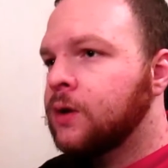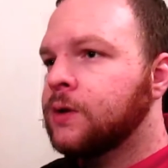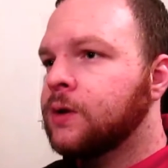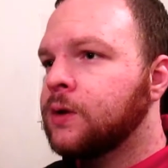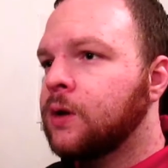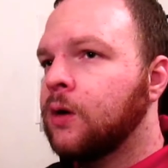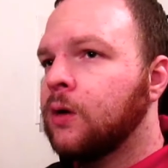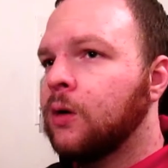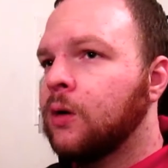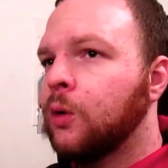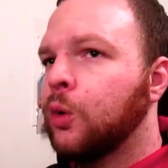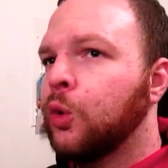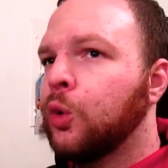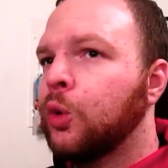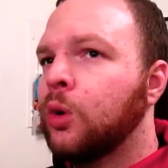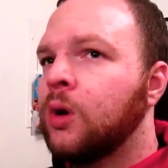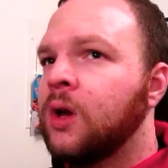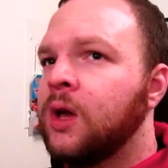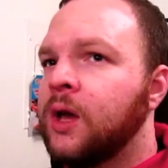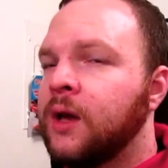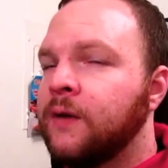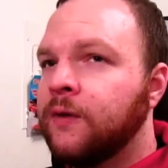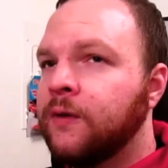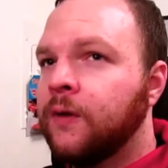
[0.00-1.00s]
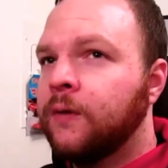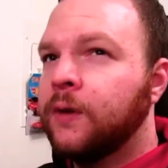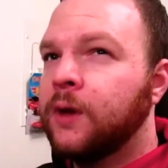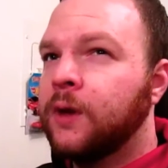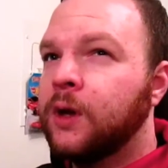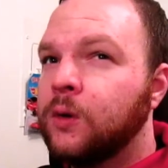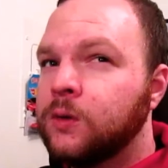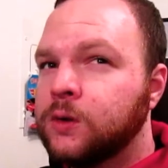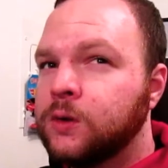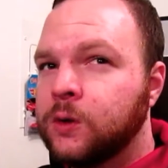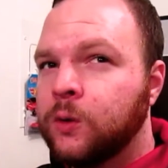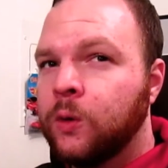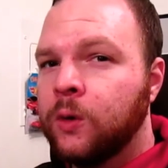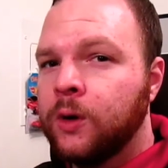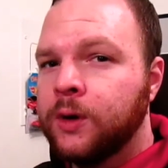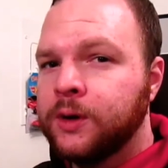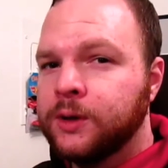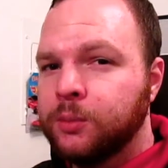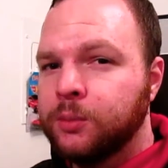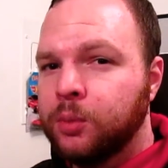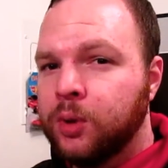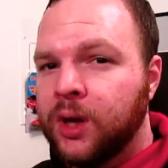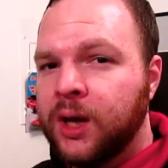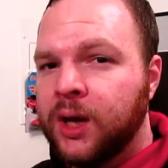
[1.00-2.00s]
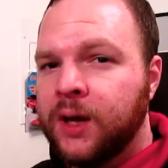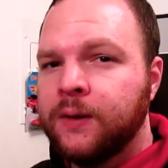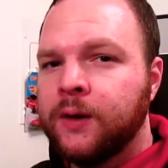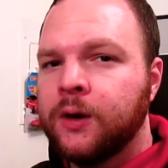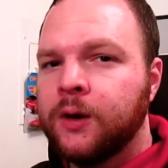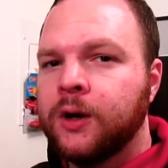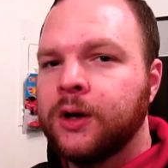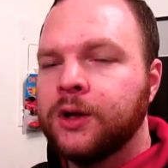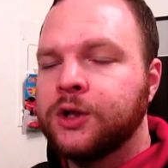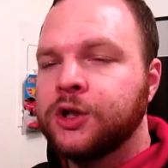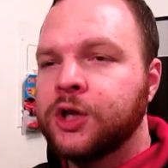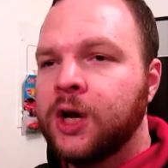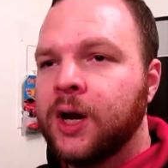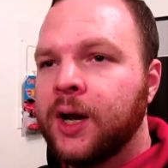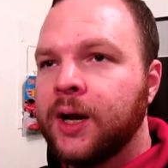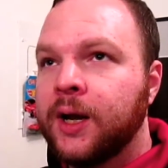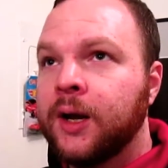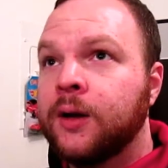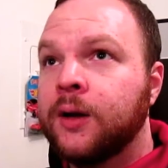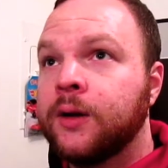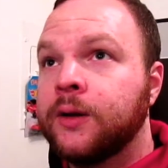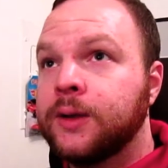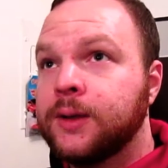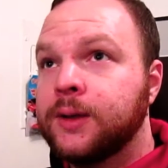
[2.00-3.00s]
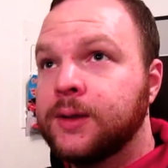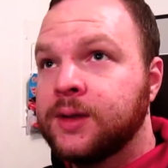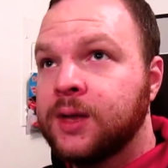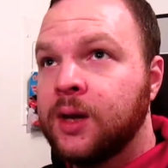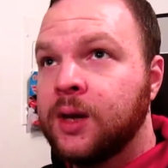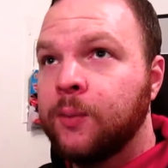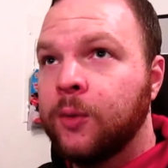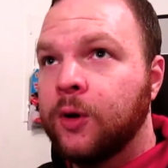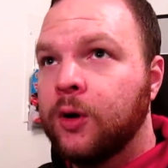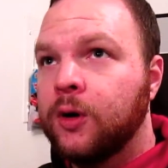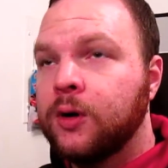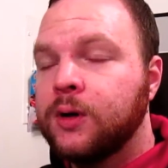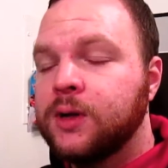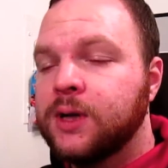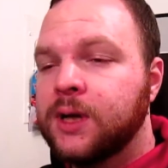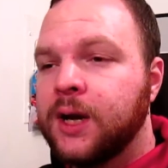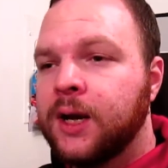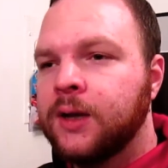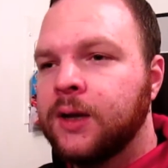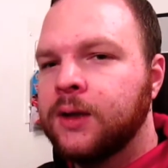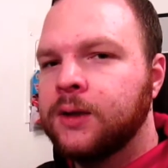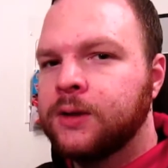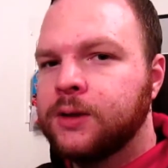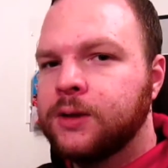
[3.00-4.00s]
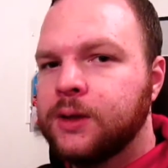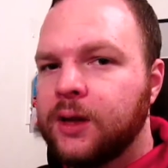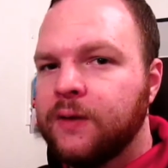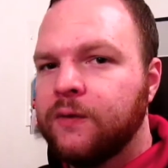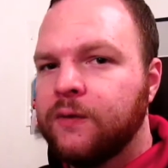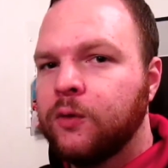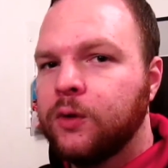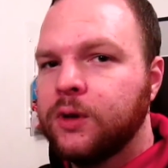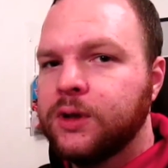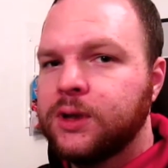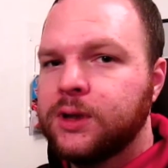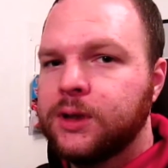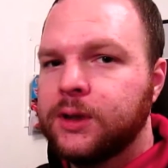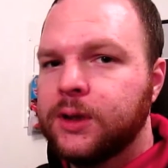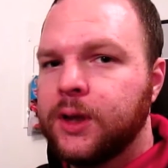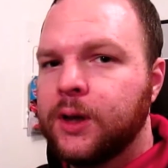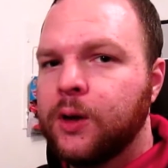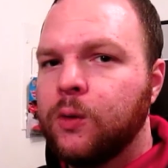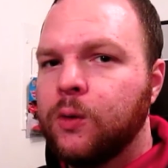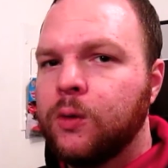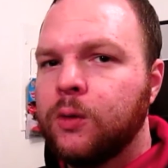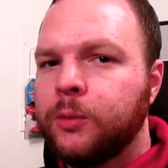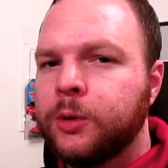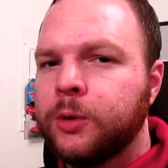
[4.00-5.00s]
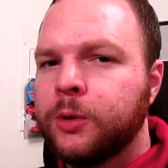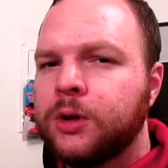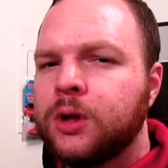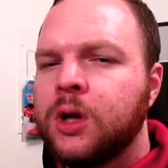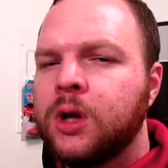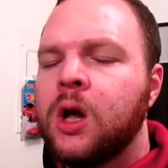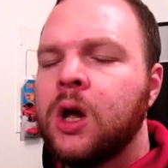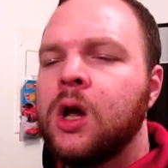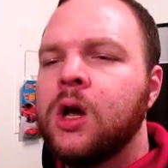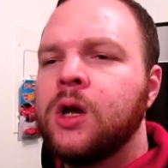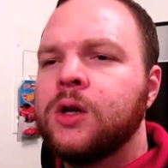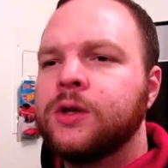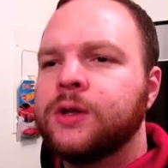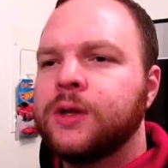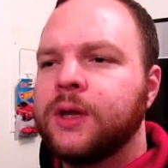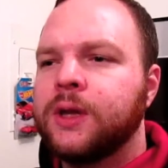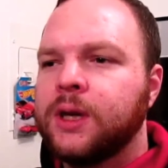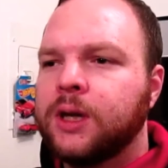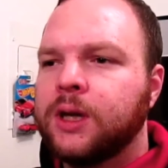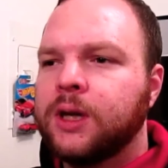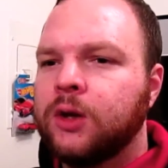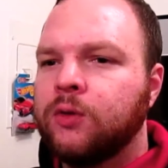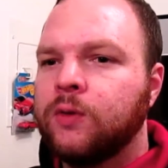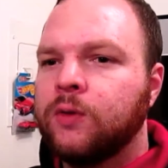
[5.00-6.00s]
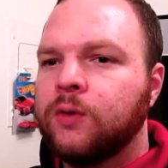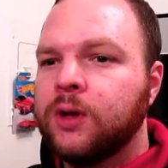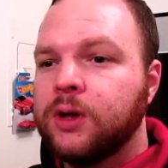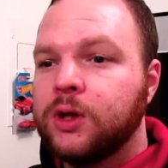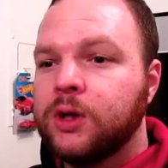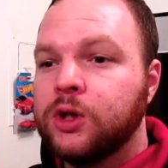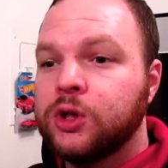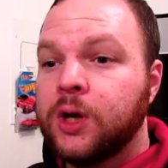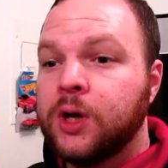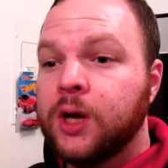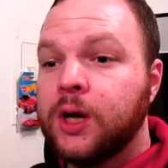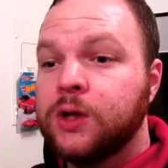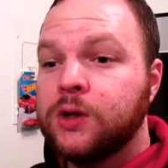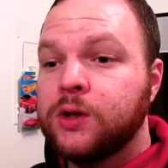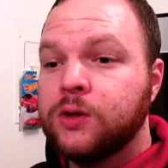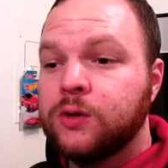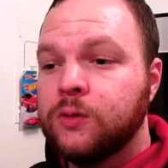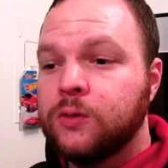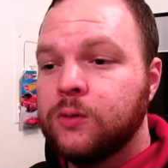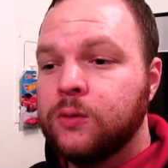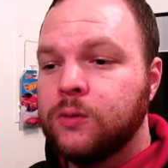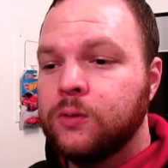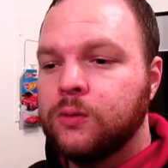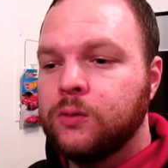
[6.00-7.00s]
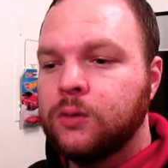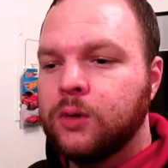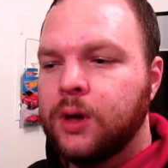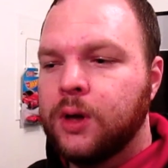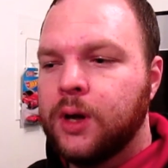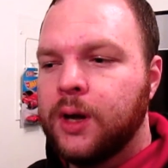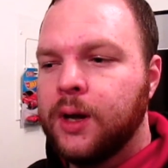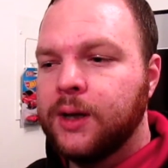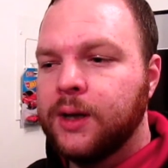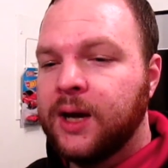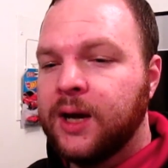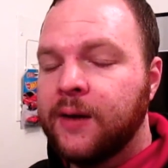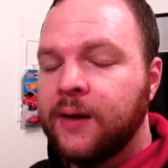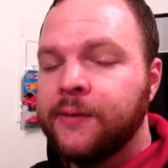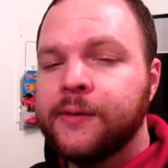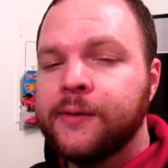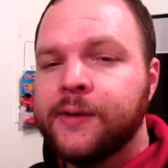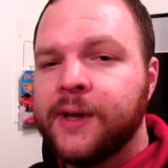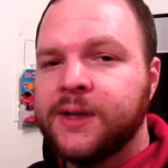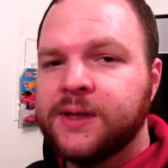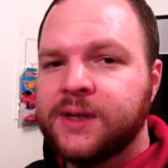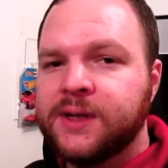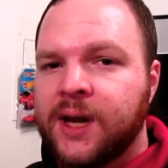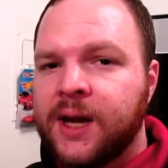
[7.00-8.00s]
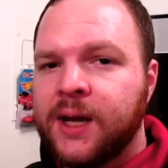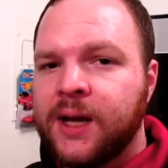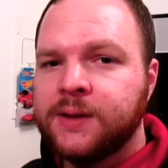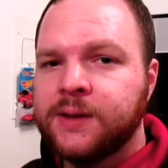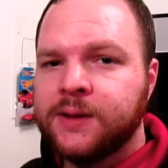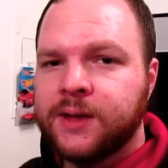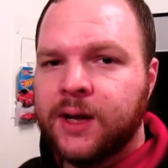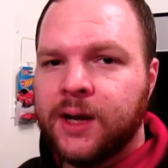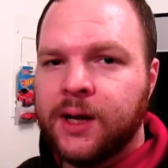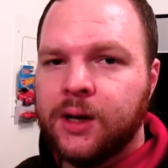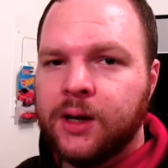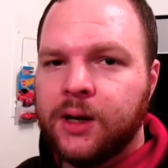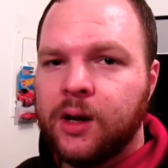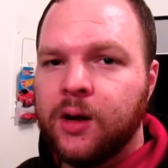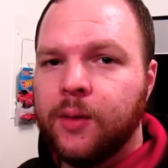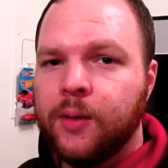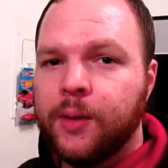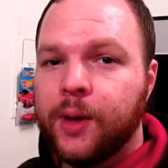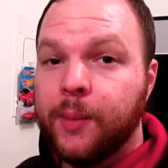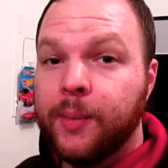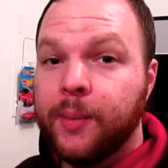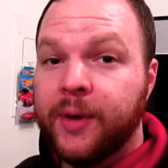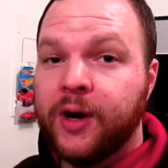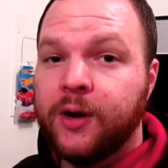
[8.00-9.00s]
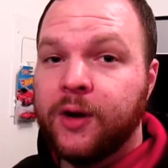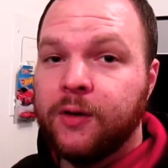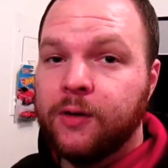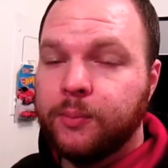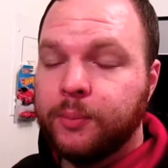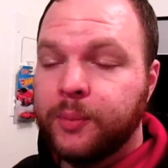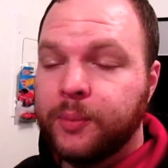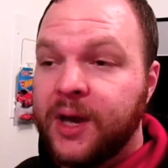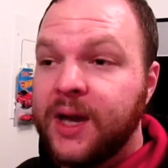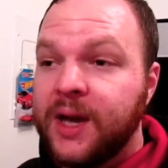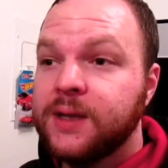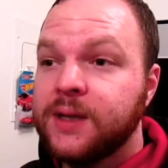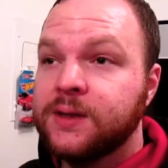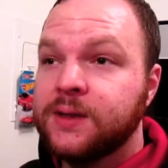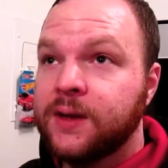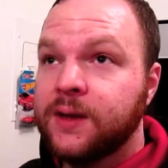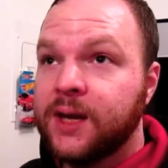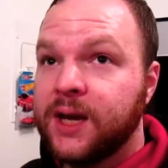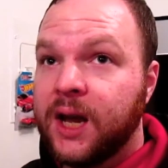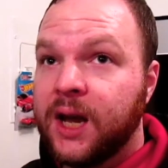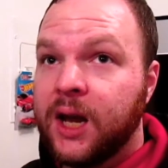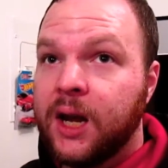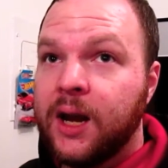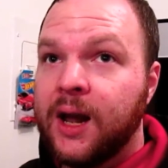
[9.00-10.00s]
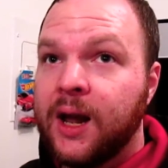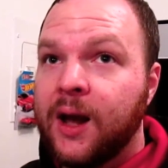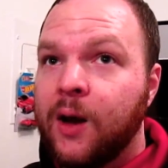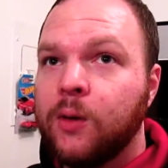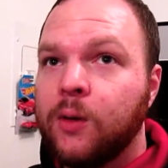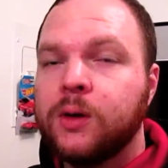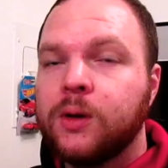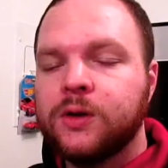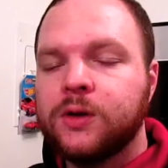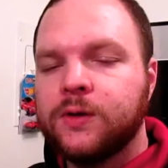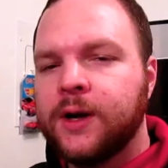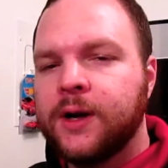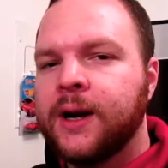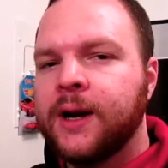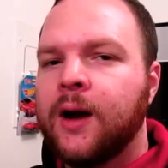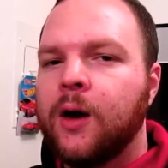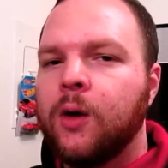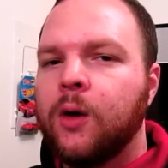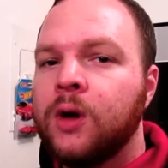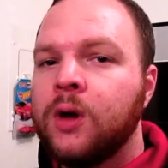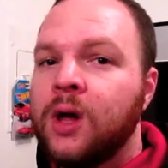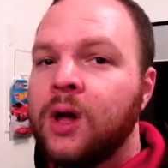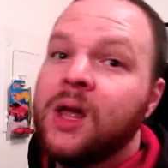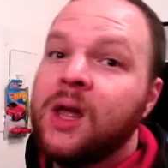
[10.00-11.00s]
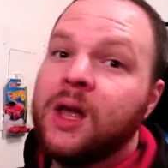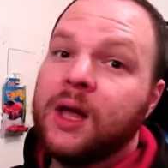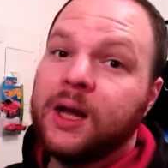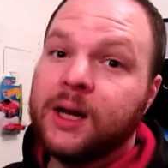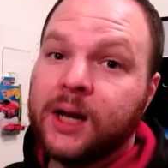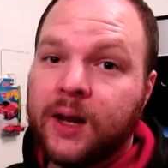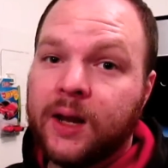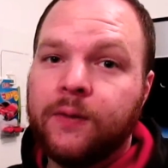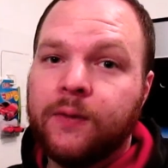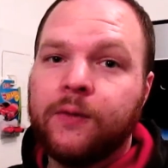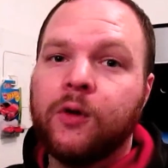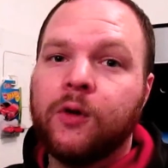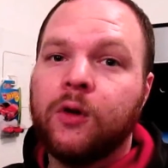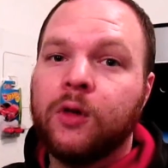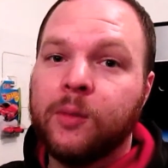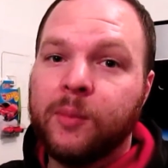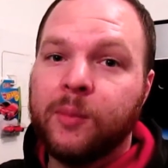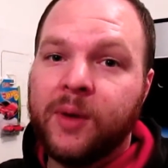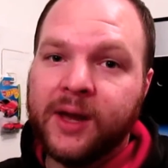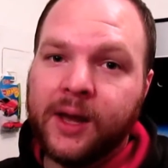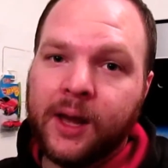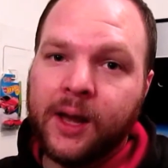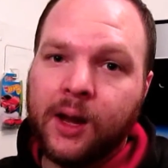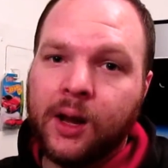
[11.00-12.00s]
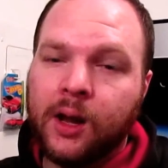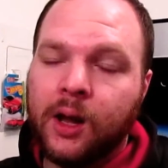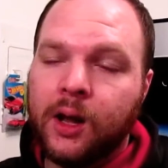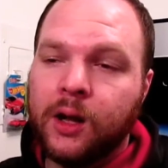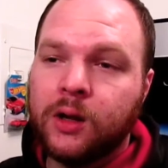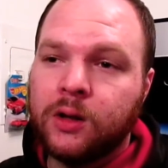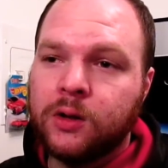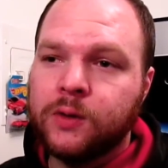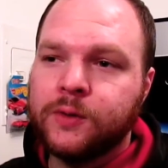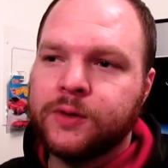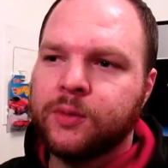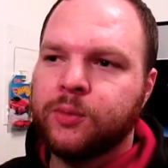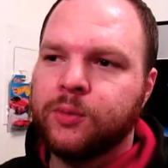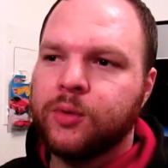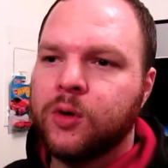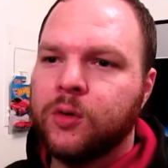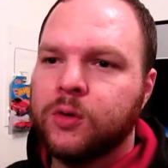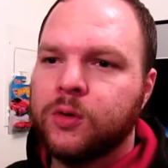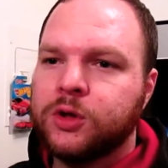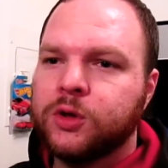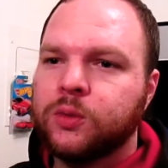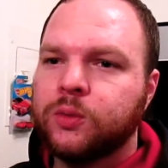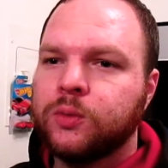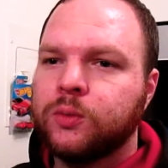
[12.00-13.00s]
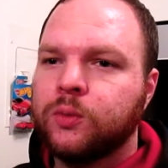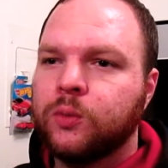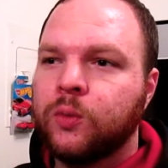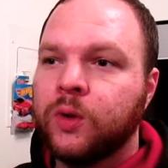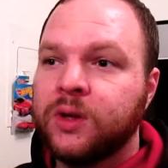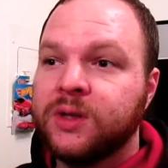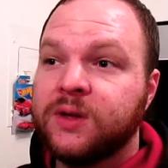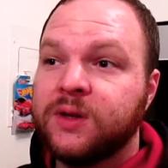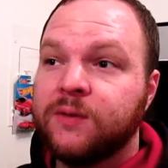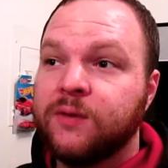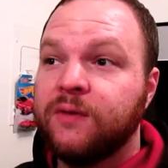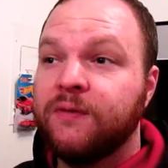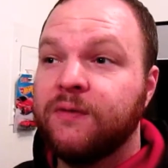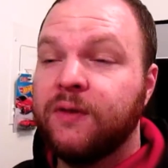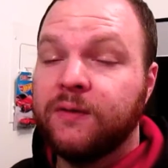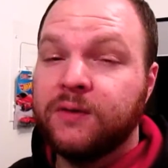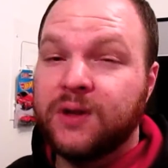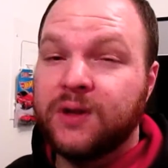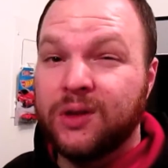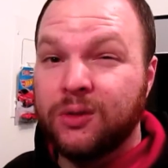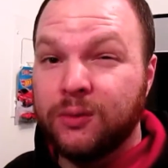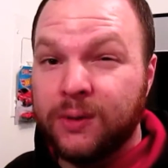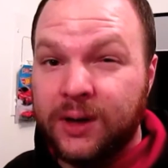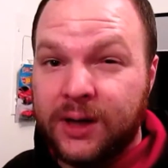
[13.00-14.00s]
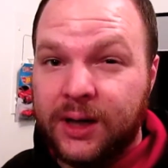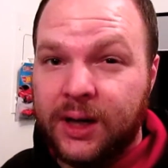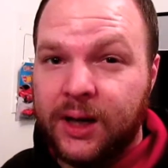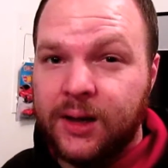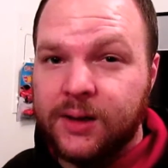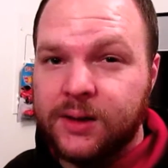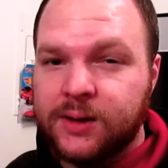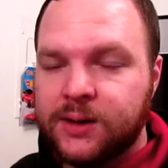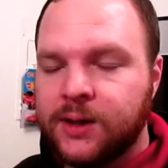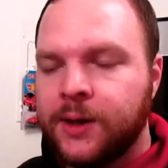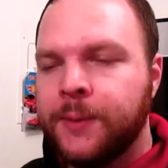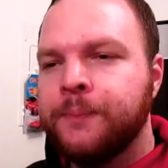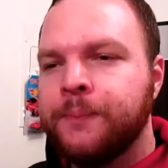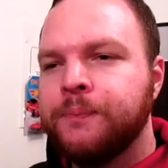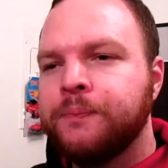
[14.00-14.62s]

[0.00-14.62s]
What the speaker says: So if everything goes according to plan, they're going to try again in December to get it into that 14-day orbit, so they can really try to gather that science at a better pace than they can now. Because right now, again, they're only making a close approach once every 53 days.